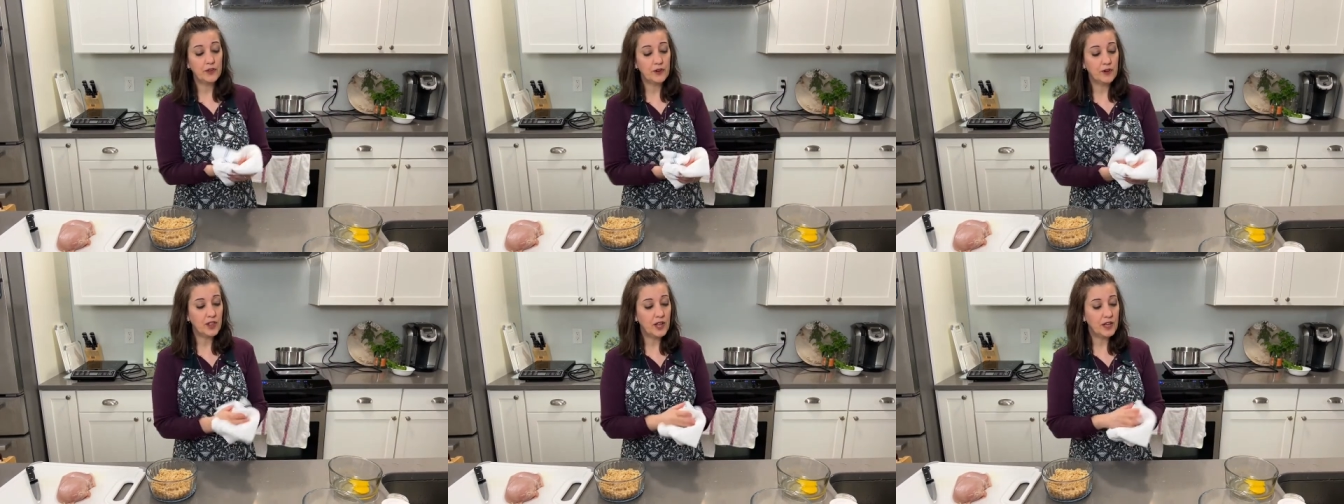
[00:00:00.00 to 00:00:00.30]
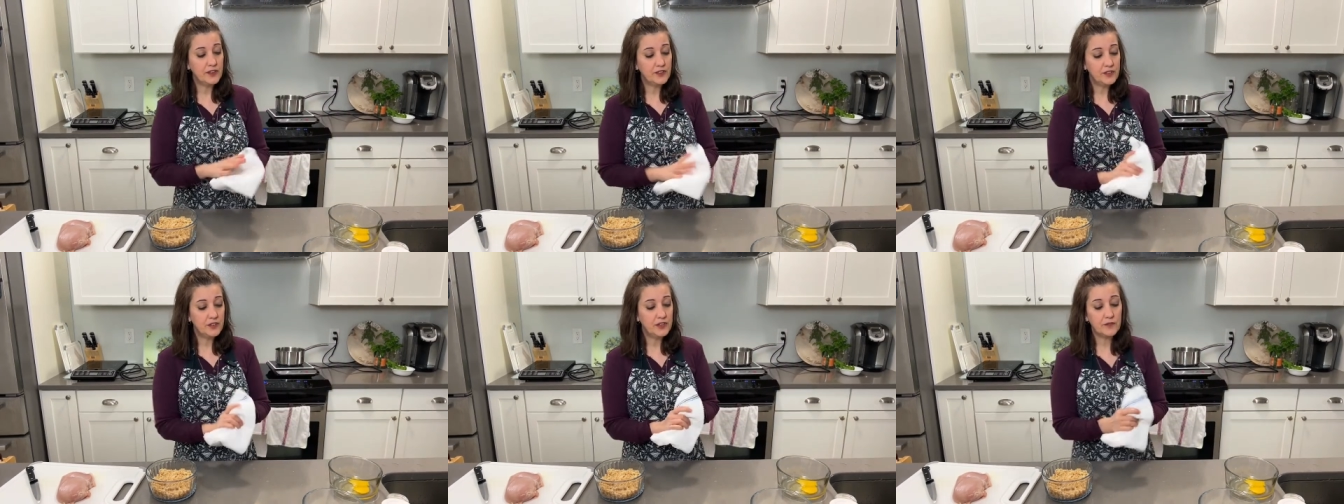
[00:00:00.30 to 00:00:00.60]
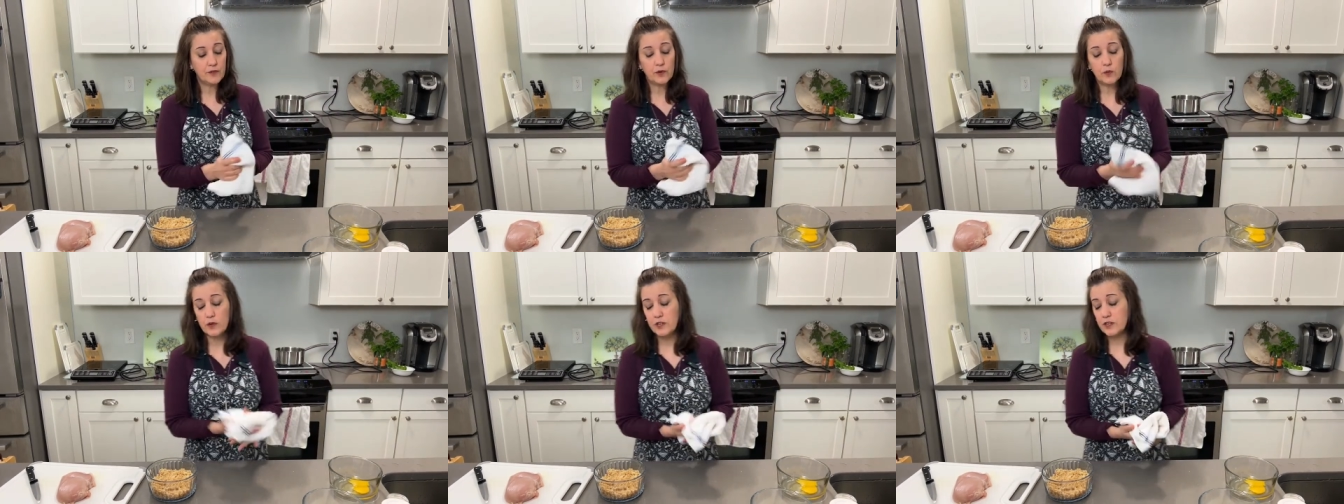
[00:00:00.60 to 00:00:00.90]
There are lots of
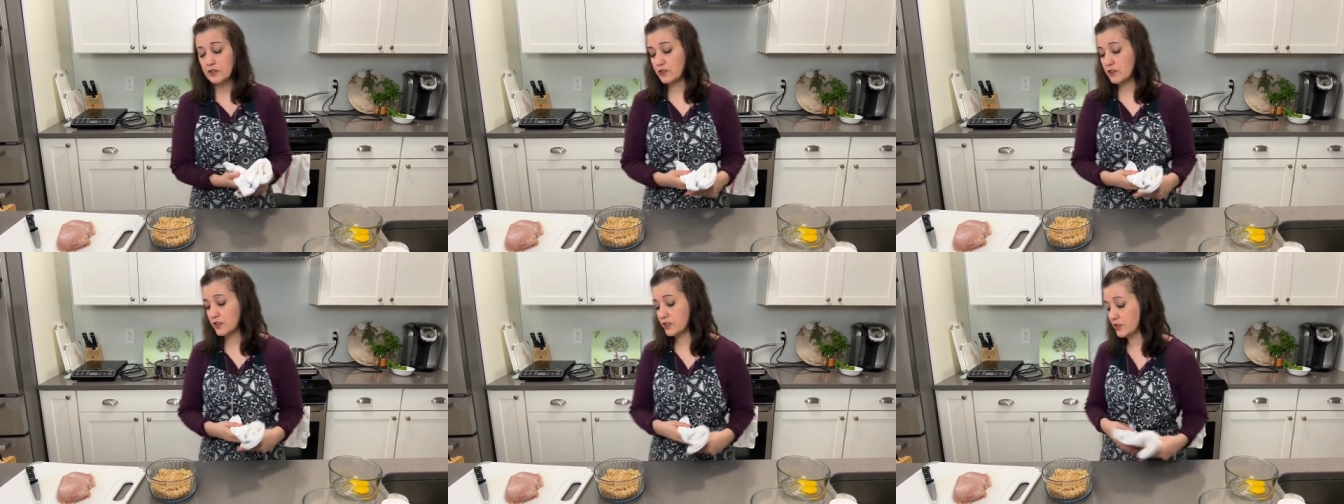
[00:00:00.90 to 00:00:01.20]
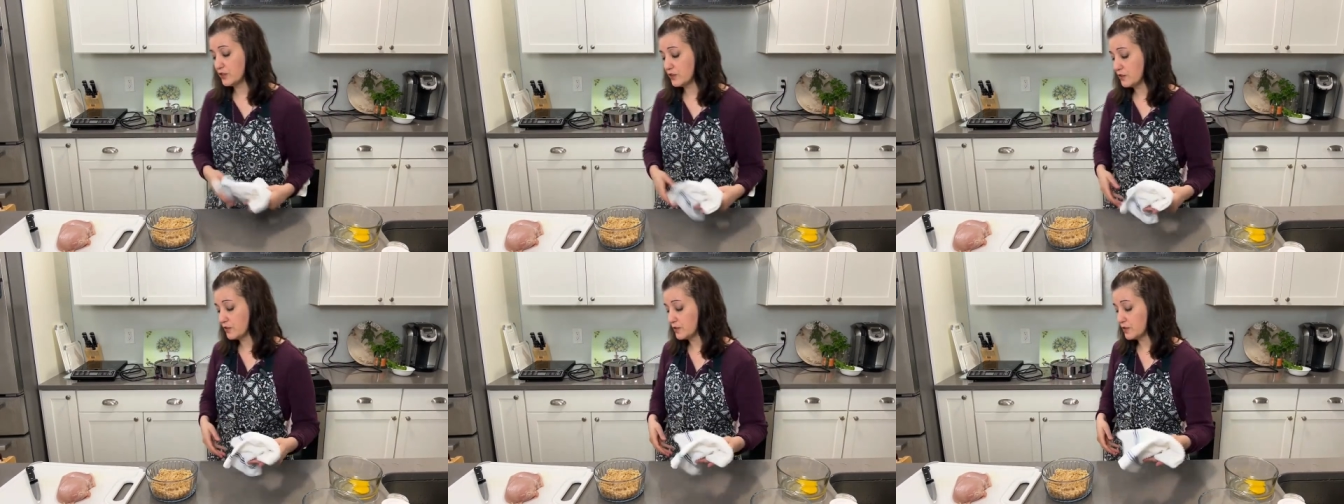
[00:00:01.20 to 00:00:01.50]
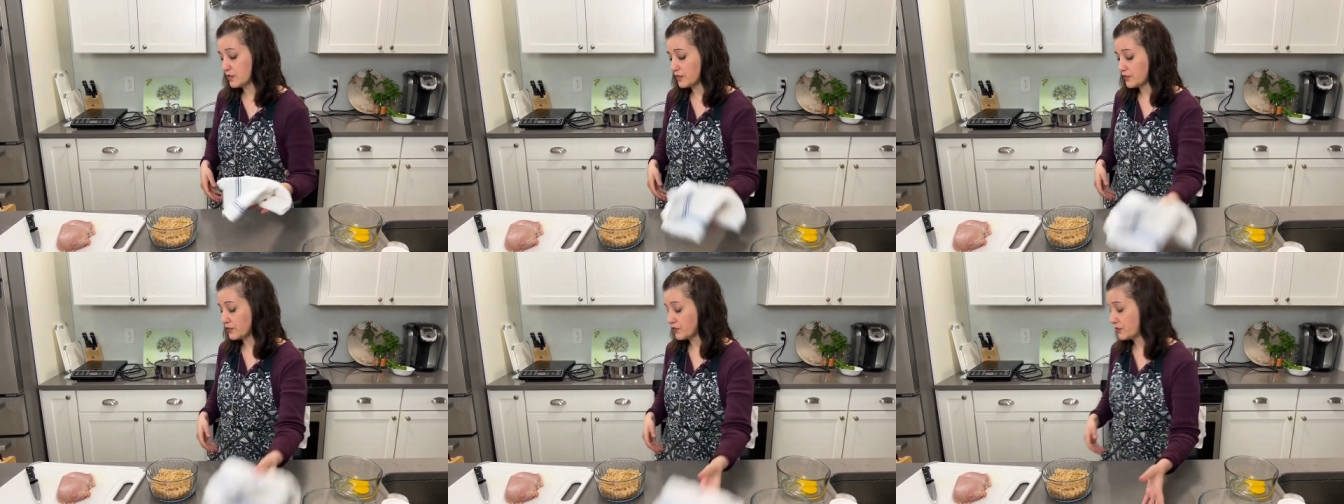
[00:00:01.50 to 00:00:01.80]
different ways you can do
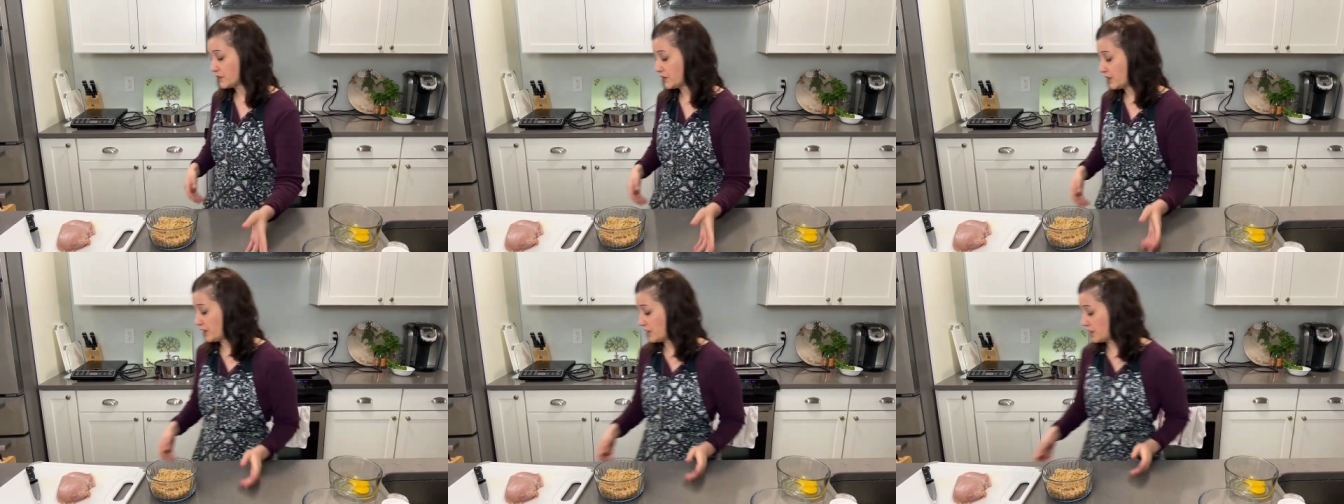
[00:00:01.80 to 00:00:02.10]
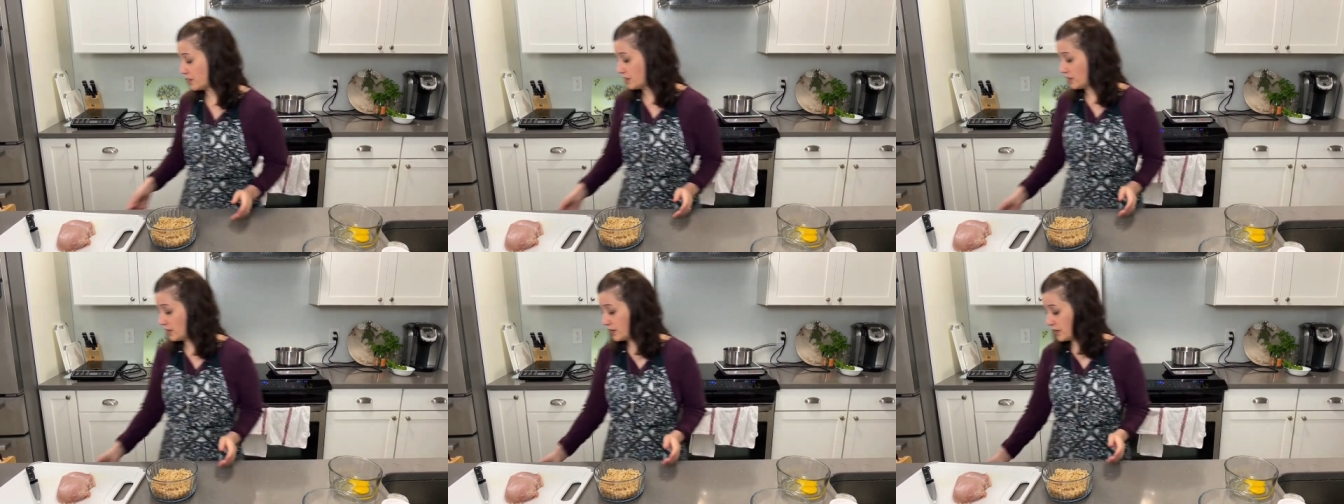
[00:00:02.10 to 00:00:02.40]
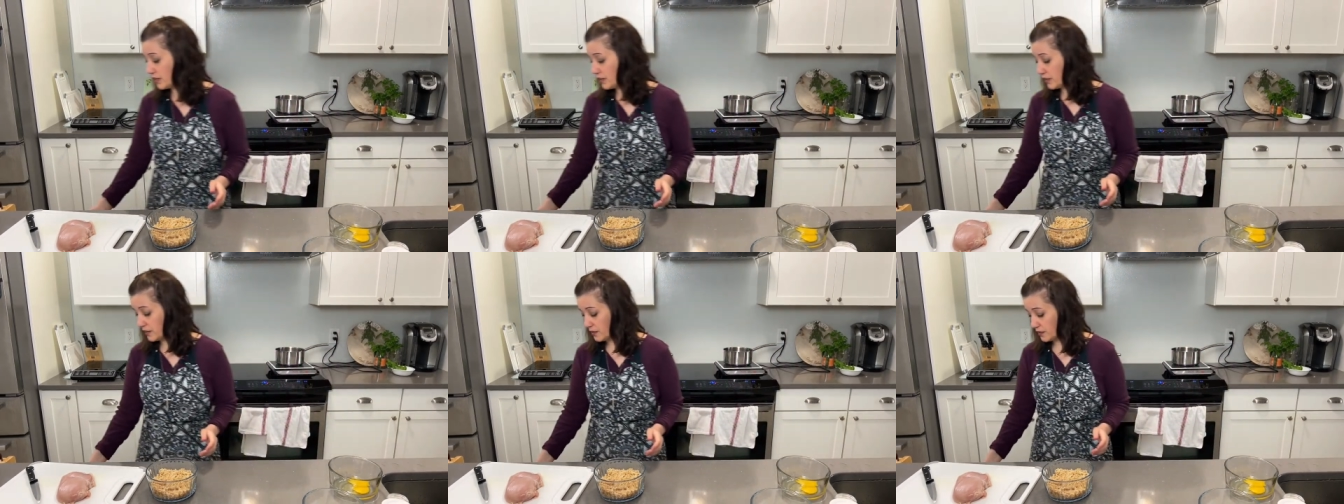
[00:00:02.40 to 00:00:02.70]
this, uh,
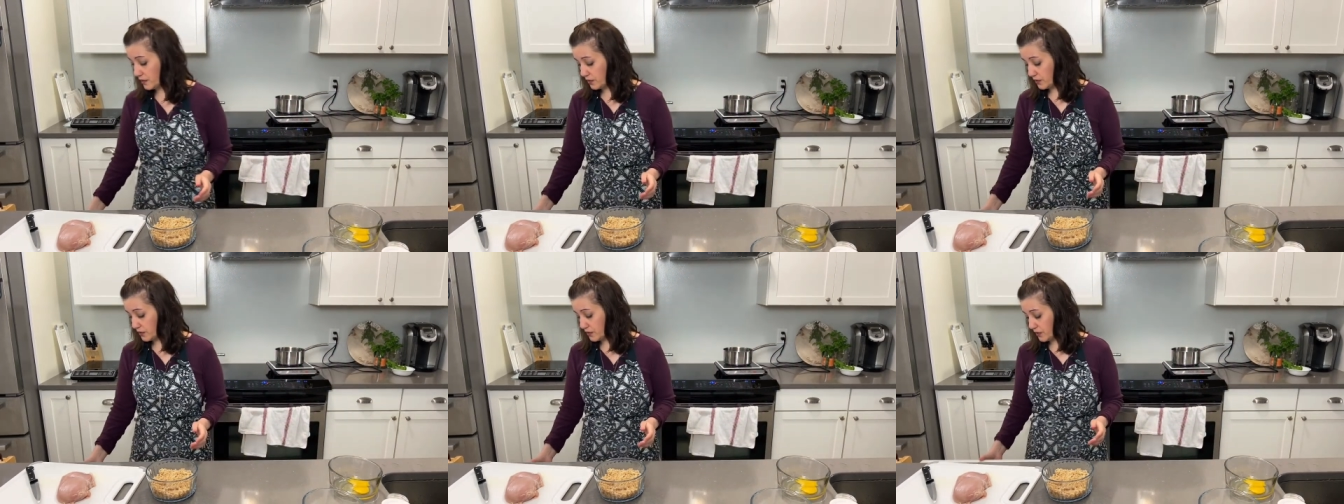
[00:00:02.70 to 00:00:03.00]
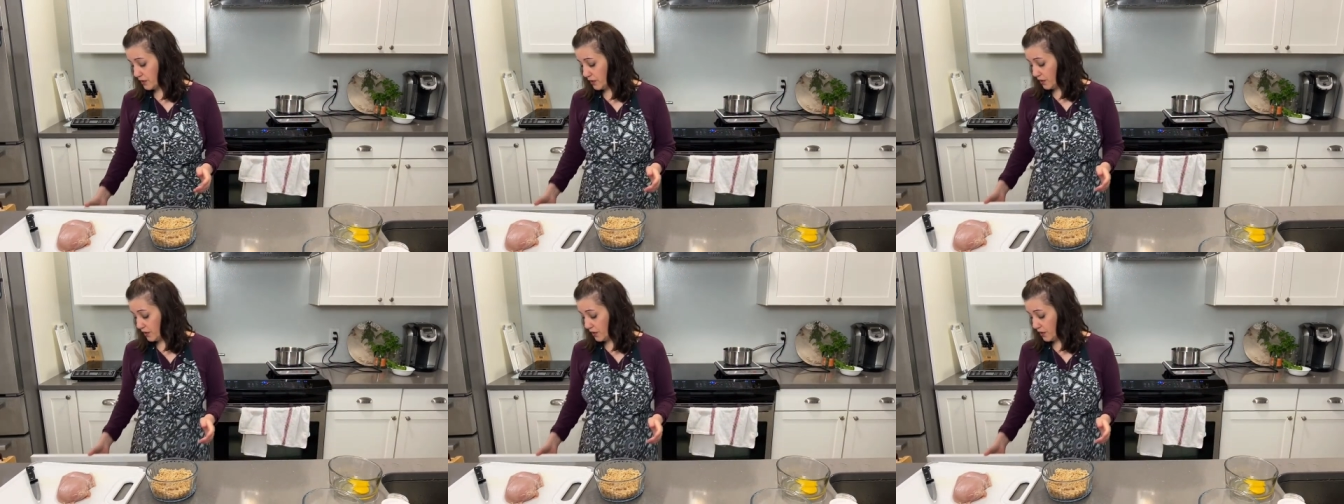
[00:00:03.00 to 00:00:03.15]
and